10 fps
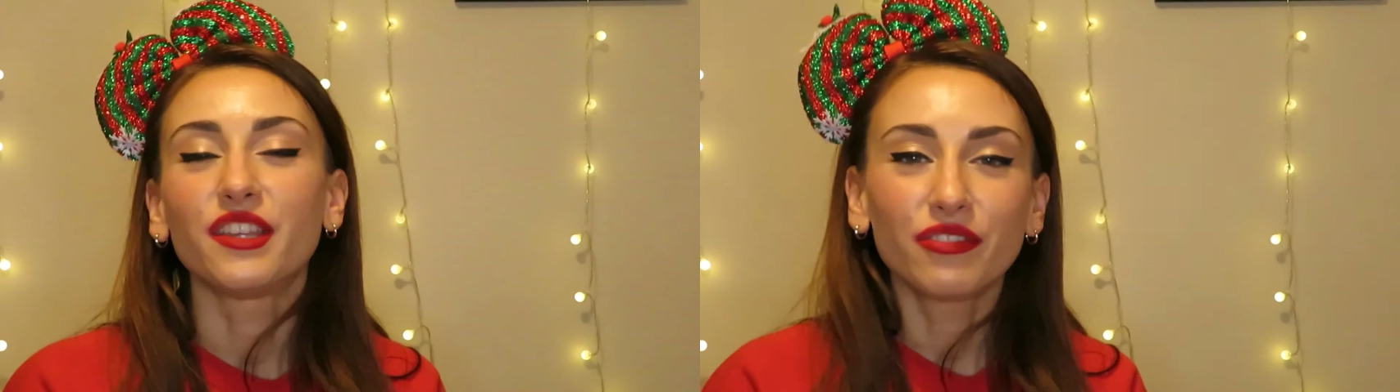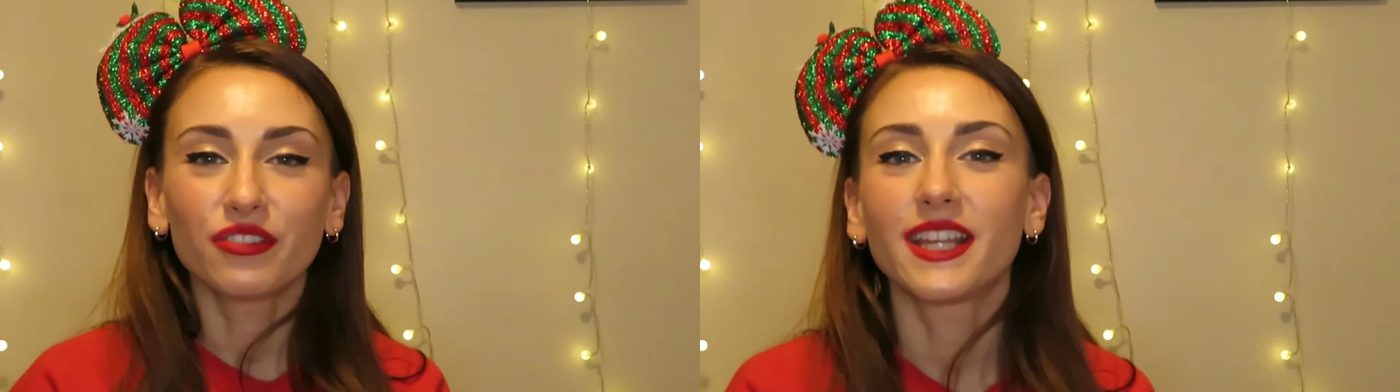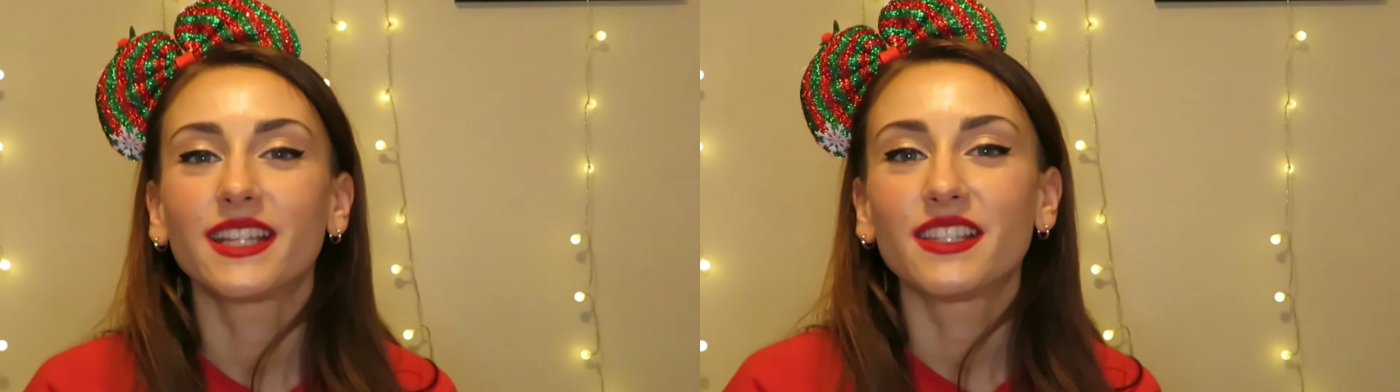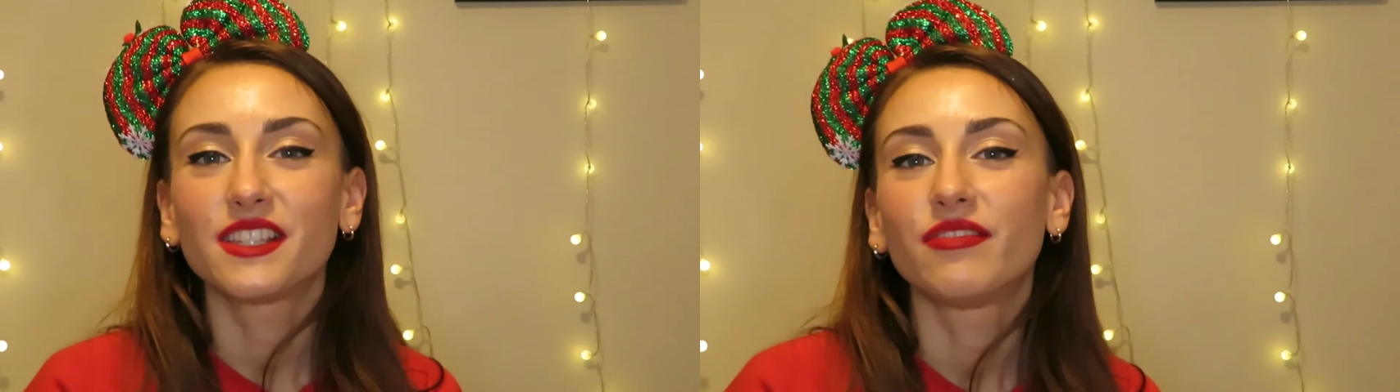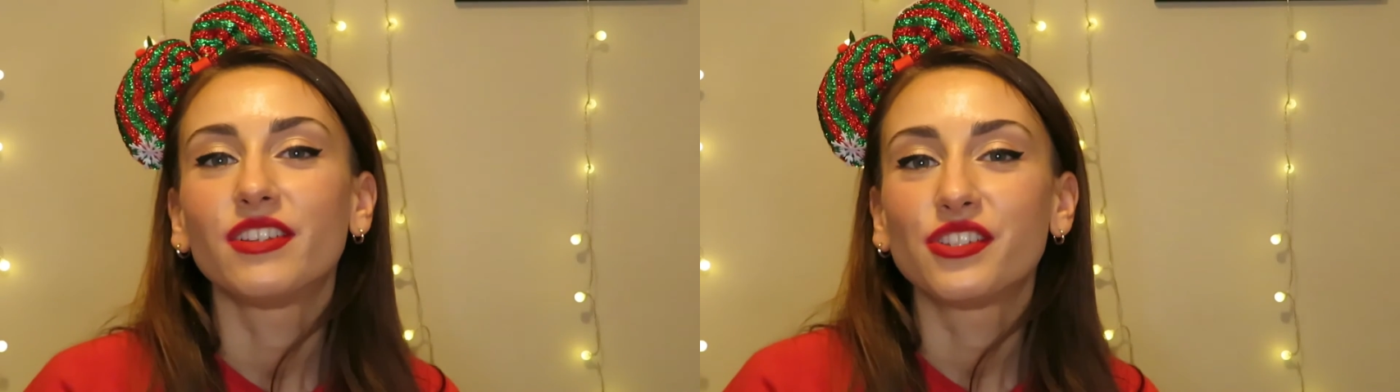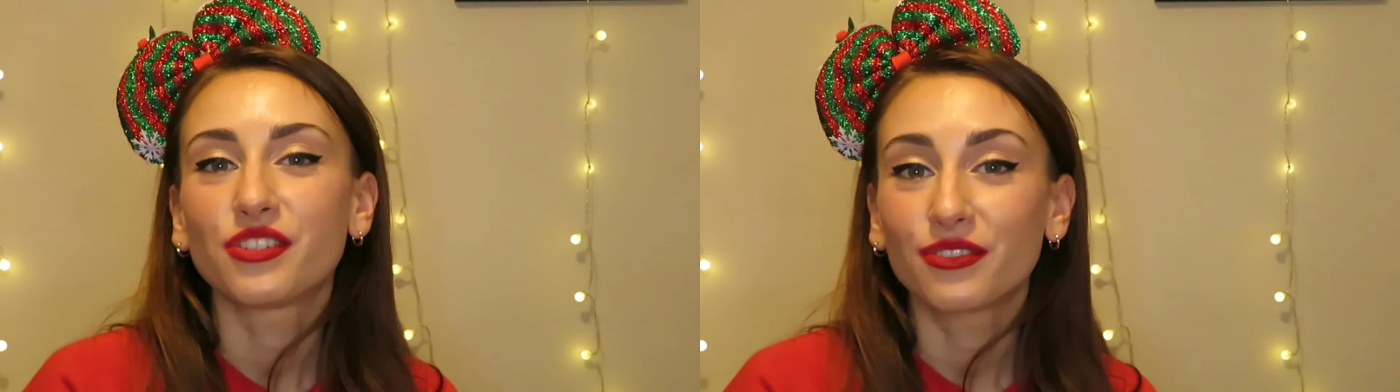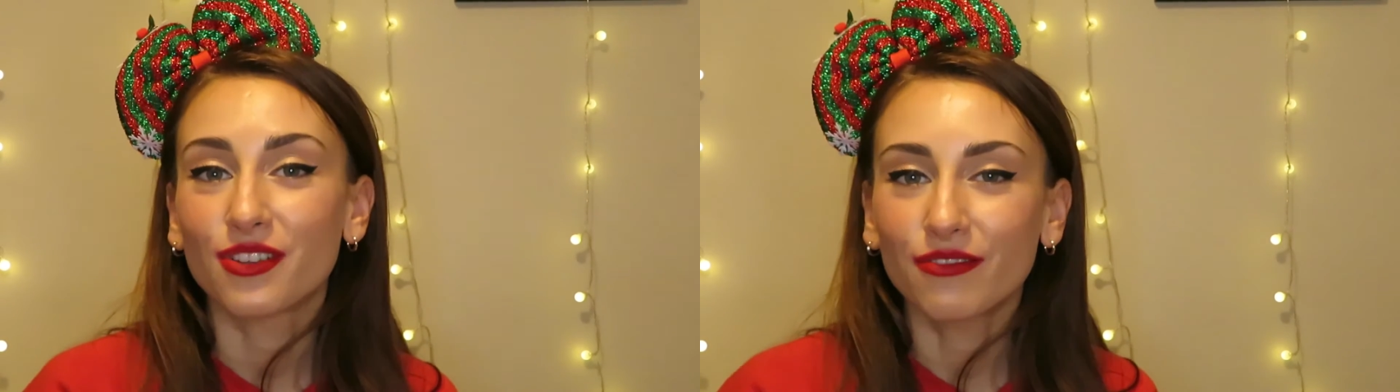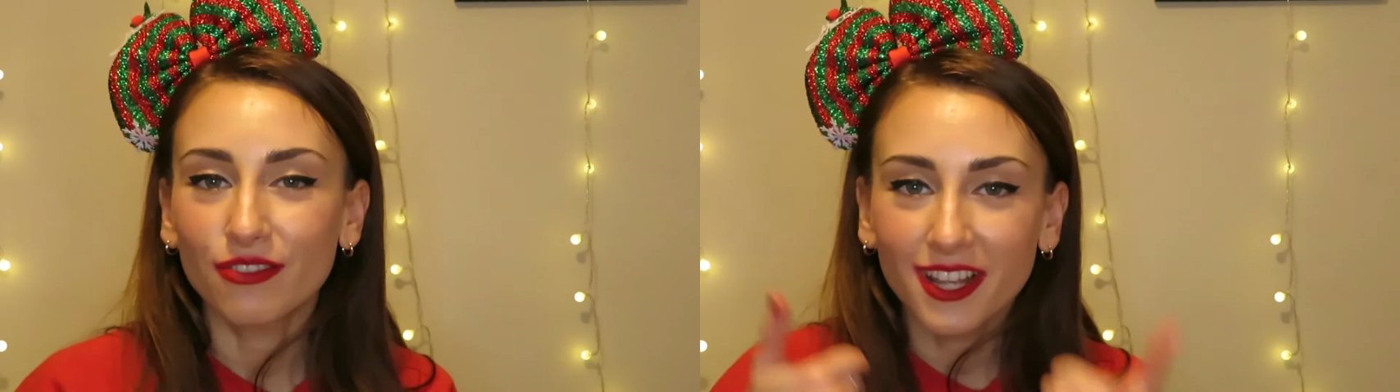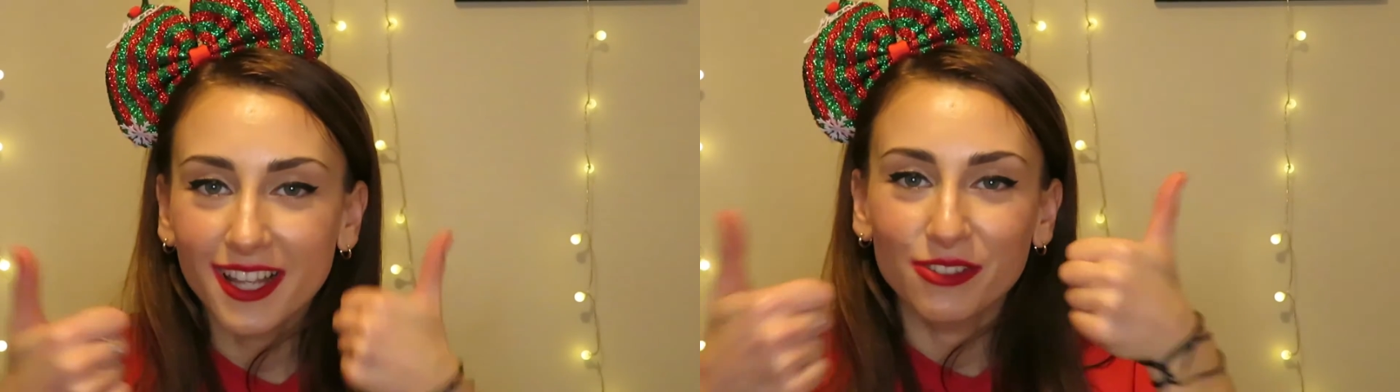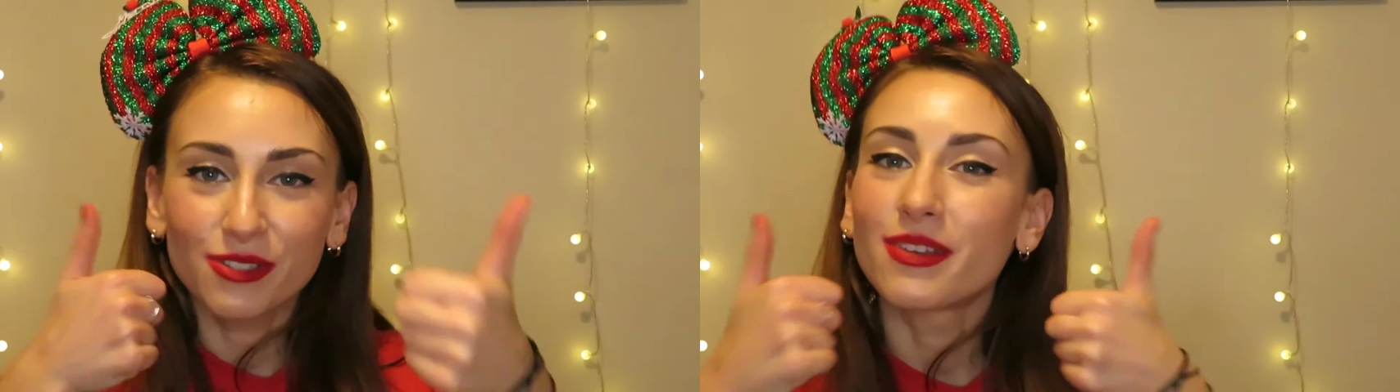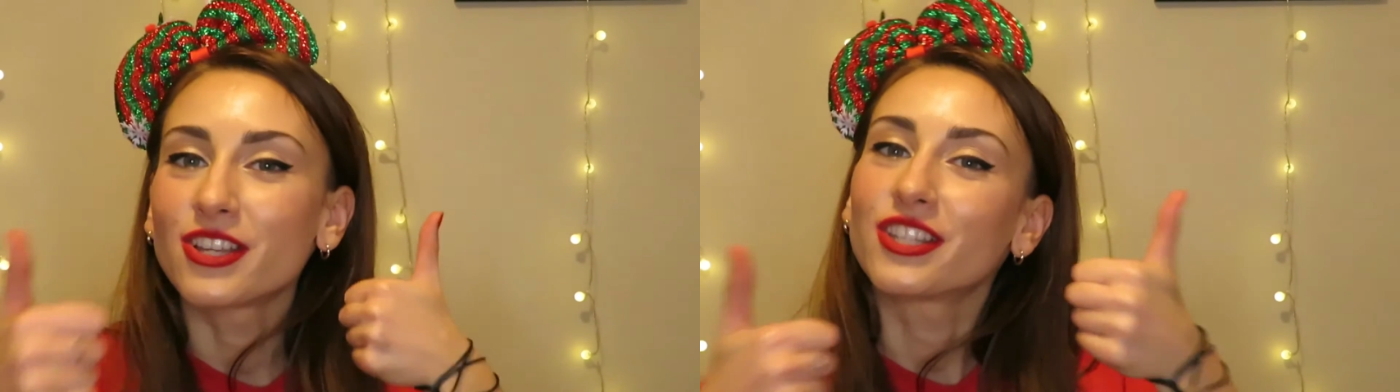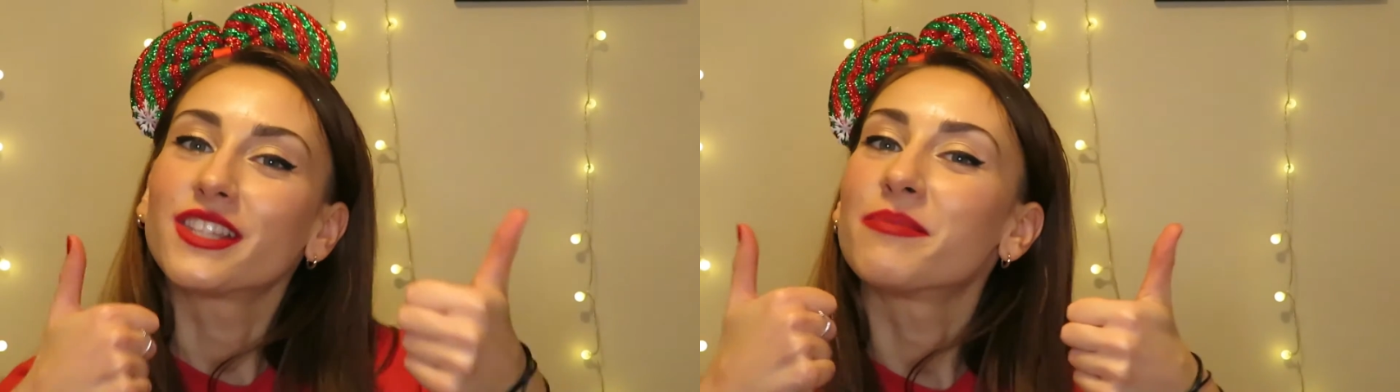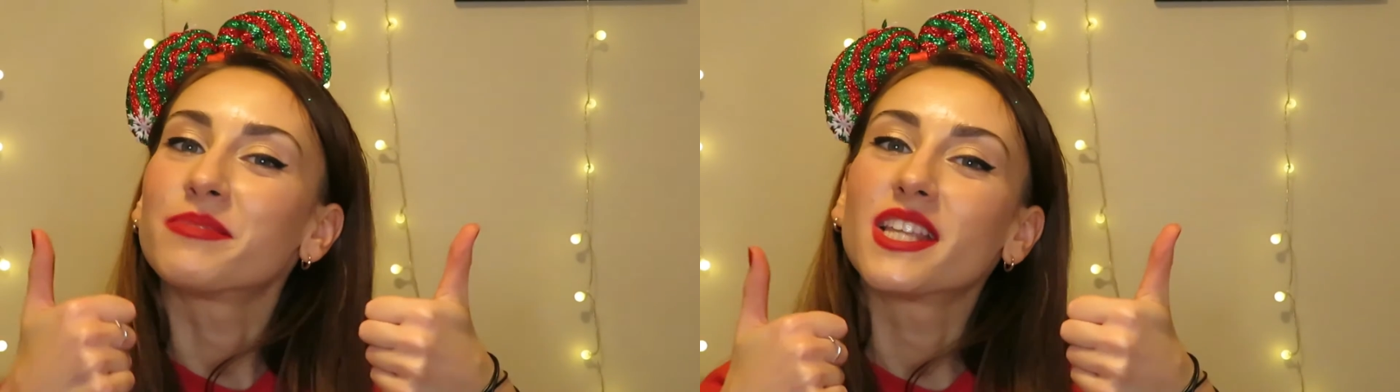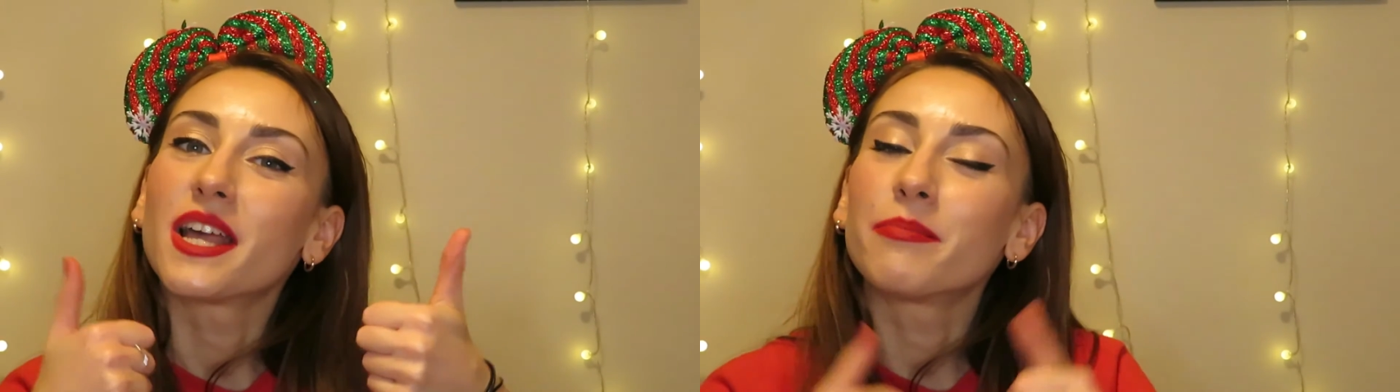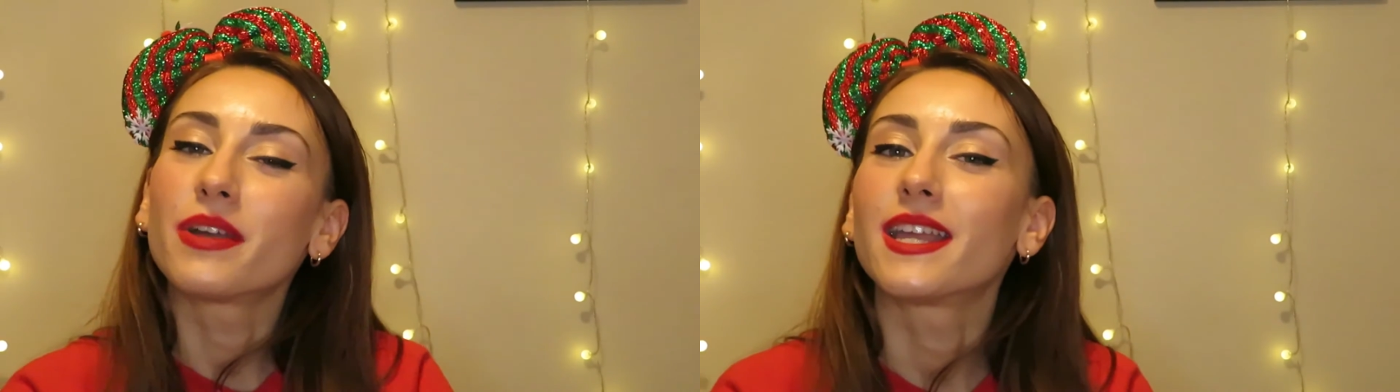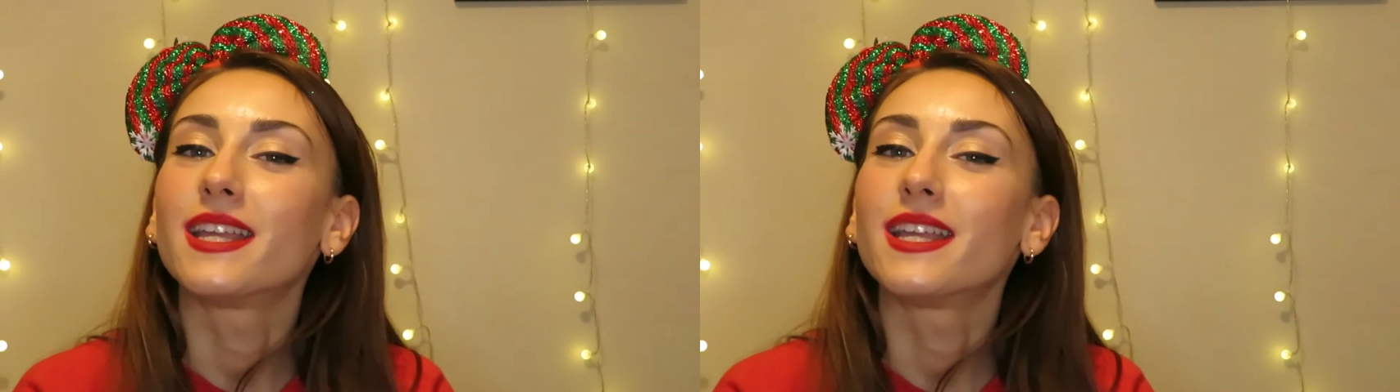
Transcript: If you like this video, don't forget to smash the thumbs up,